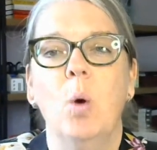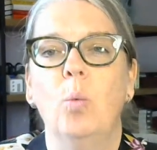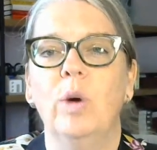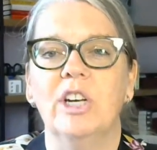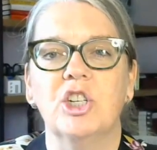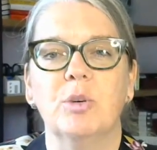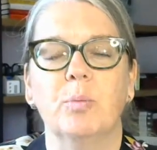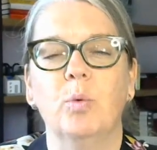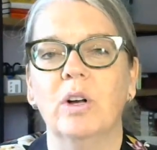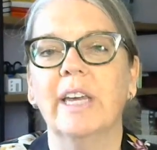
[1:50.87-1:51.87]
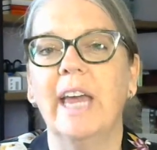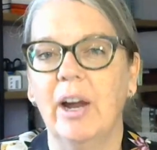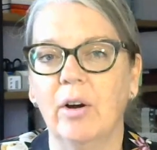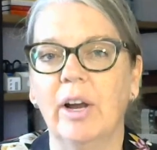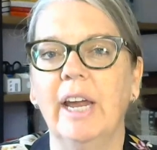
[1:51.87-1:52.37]
which will
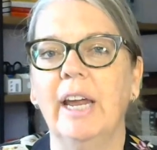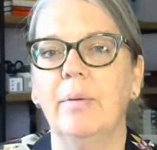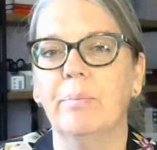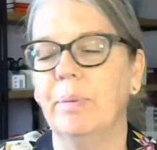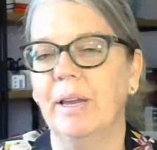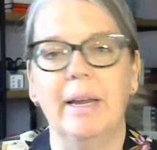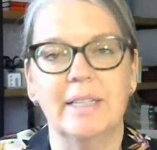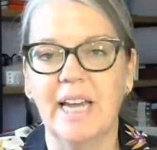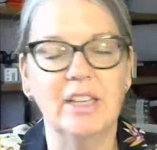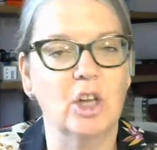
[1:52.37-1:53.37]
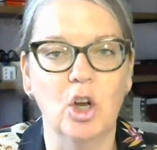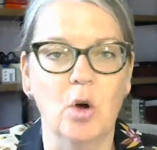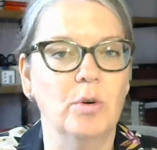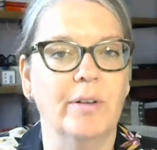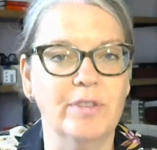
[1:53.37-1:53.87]
take the
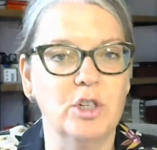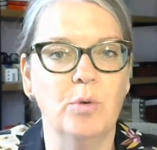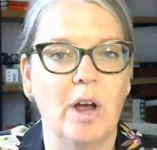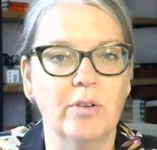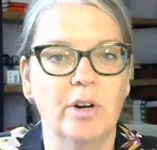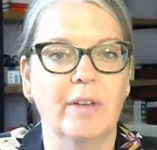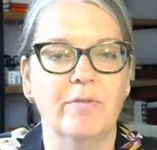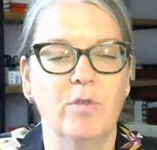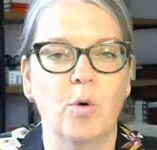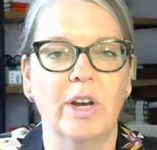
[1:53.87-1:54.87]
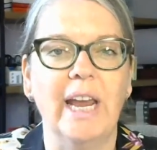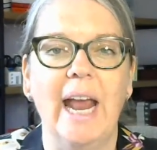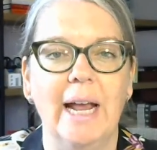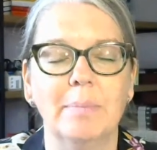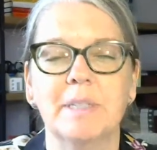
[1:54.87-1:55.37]
load of
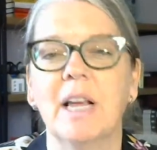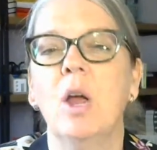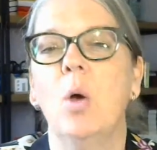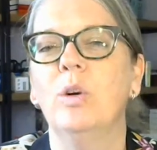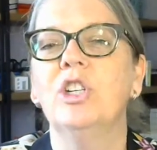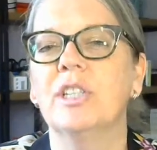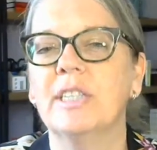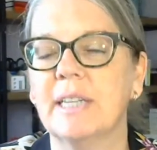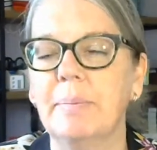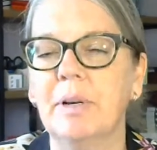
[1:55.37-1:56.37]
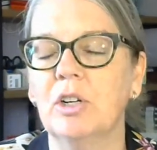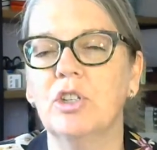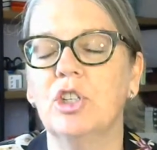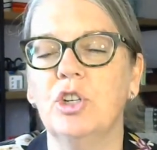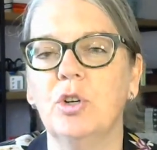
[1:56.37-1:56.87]
240 amps, which is
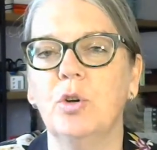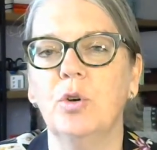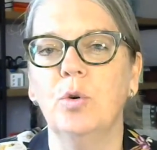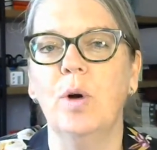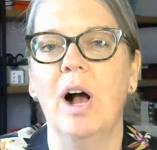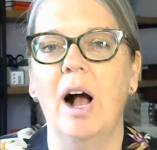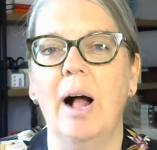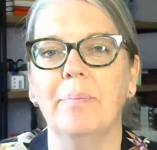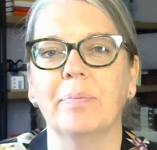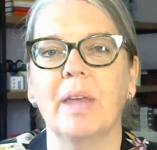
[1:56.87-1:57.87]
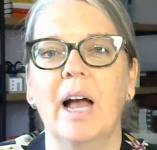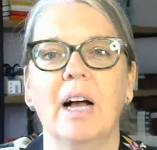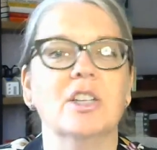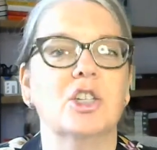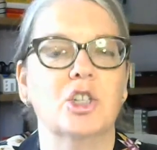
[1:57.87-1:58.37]
similar to
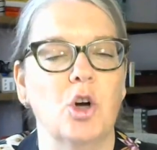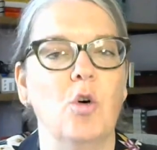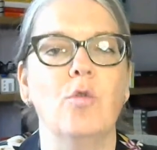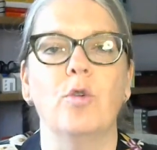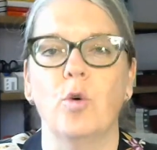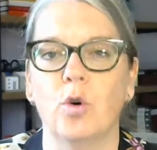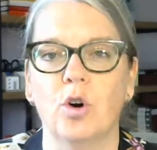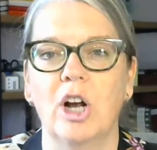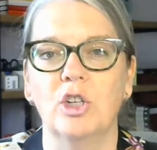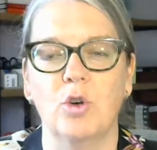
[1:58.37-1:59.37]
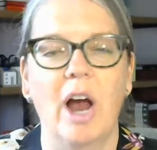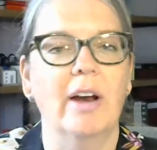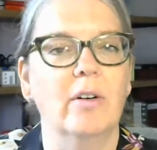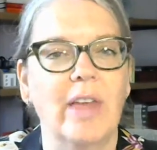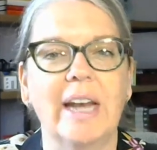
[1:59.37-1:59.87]
a stove or a
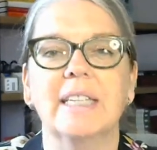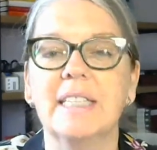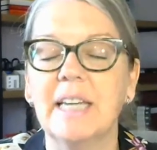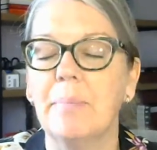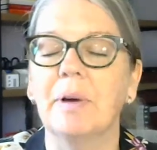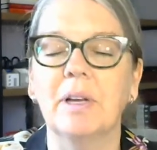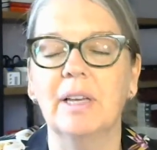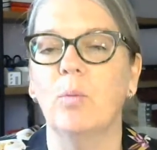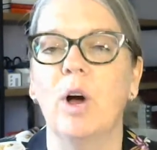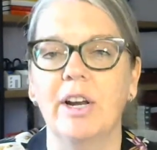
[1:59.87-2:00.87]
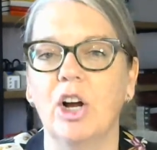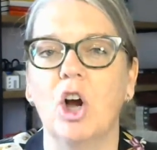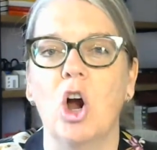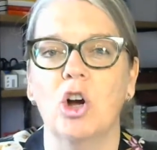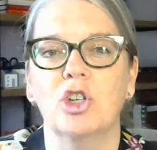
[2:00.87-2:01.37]
dryer. That is typically what a
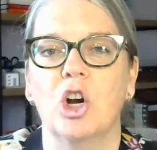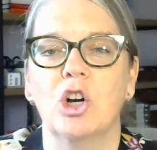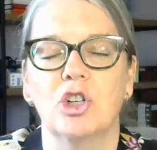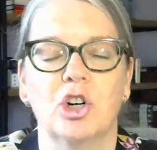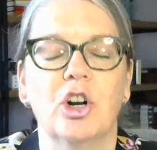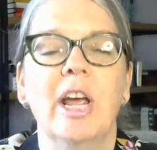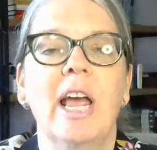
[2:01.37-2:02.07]
car charger